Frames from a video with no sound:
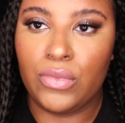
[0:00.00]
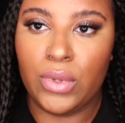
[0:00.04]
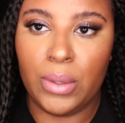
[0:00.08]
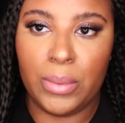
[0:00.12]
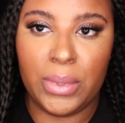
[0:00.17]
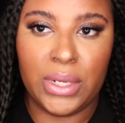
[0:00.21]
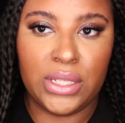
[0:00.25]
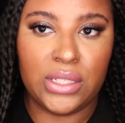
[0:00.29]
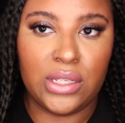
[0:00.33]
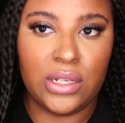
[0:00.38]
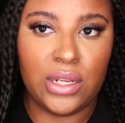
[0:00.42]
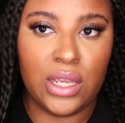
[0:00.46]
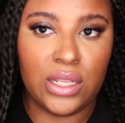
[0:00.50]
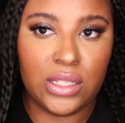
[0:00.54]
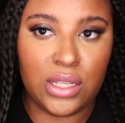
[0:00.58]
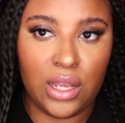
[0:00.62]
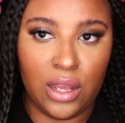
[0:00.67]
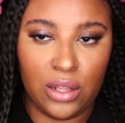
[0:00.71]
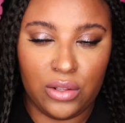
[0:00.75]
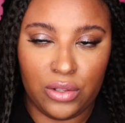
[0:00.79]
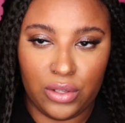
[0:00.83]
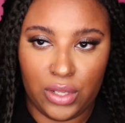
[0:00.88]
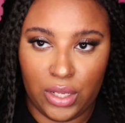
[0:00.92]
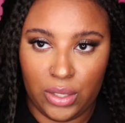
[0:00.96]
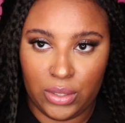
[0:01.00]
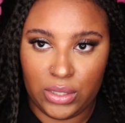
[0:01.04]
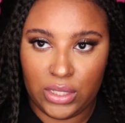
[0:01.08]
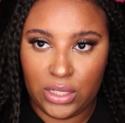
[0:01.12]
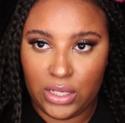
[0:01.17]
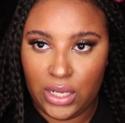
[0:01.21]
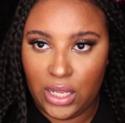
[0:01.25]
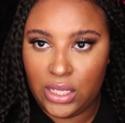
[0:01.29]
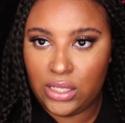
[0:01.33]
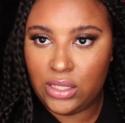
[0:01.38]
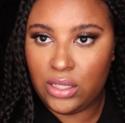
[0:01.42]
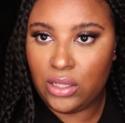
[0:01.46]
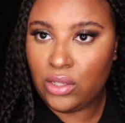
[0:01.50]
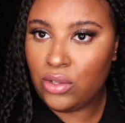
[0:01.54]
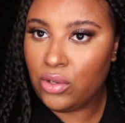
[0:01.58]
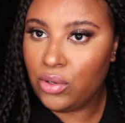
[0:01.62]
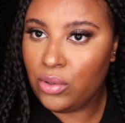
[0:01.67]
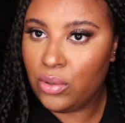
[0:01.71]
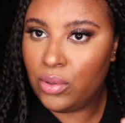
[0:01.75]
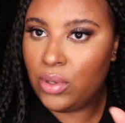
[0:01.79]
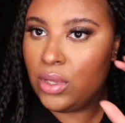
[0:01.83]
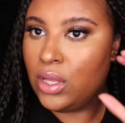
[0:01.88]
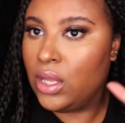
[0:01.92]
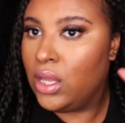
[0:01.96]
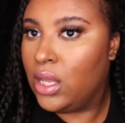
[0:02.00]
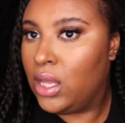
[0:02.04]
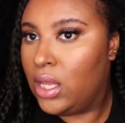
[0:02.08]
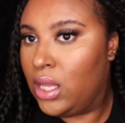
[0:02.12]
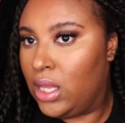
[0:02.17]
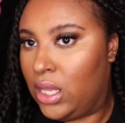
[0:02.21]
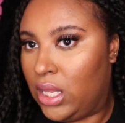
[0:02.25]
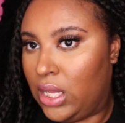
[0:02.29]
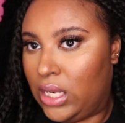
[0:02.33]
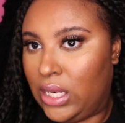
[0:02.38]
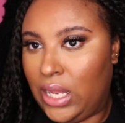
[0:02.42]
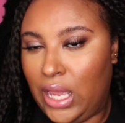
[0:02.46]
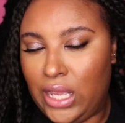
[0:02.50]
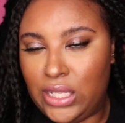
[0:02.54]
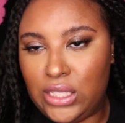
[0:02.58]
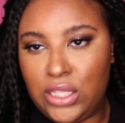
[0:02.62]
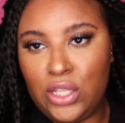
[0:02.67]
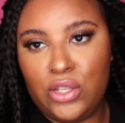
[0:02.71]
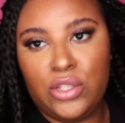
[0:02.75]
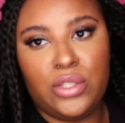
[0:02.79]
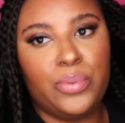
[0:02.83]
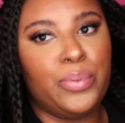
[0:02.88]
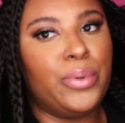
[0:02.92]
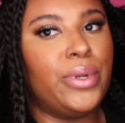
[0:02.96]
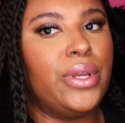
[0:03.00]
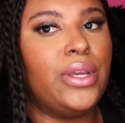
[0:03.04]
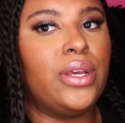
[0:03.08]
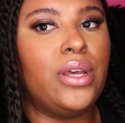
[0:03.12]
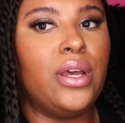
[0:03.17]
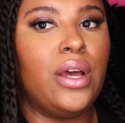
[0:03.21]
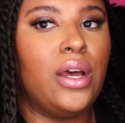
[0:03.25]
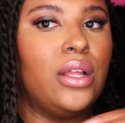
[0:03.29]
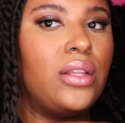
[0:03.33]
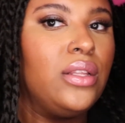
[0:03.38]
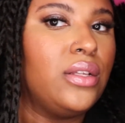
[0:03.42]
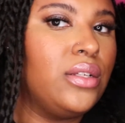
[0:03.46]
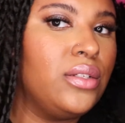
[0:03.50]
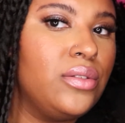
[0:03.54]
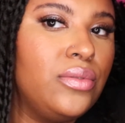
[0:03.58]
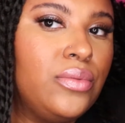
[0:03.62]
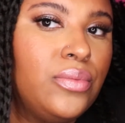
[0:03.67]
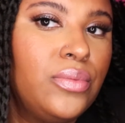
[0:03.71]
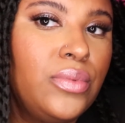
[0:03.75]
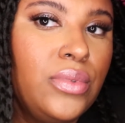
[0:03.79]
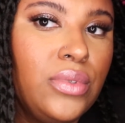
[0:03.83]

But it's a nice color though. It's a nice little spring color.